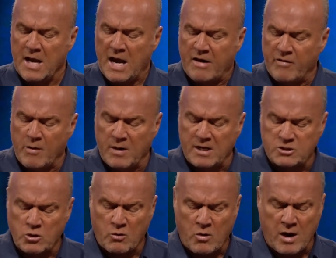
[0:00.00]
Everyone is
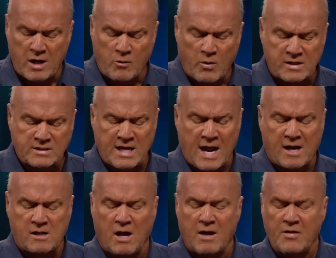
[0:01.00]
required to wear
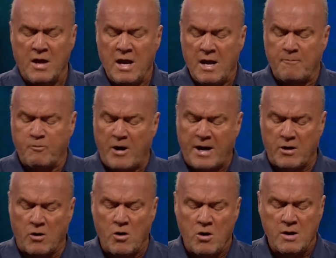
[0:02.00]
sackcloth and pray
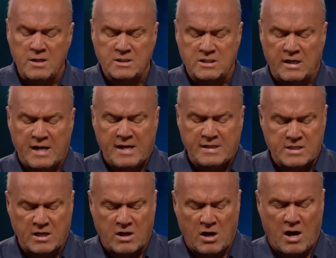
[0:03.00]
earnestly
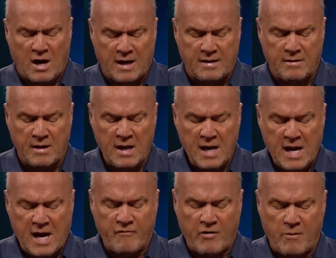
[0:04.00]
to God.
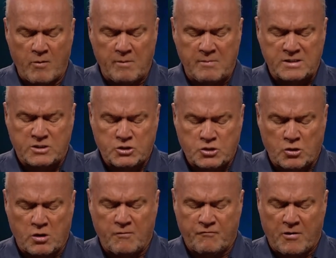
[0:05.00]
Everyone must
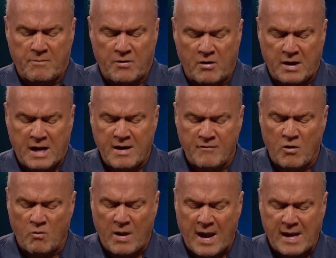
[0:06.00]
turn from their
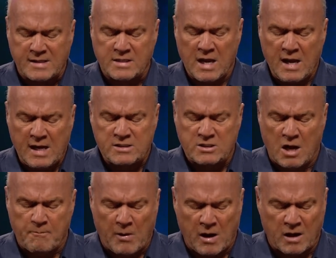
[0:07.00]
evil ways and
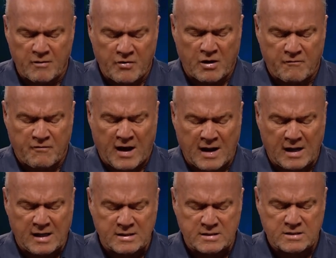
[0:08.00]
stop all of their
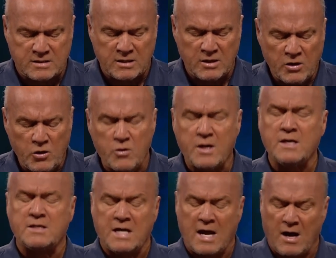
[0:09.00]
violence. Who
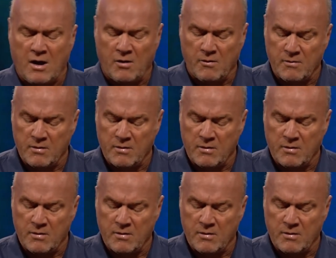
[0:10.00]
can tell?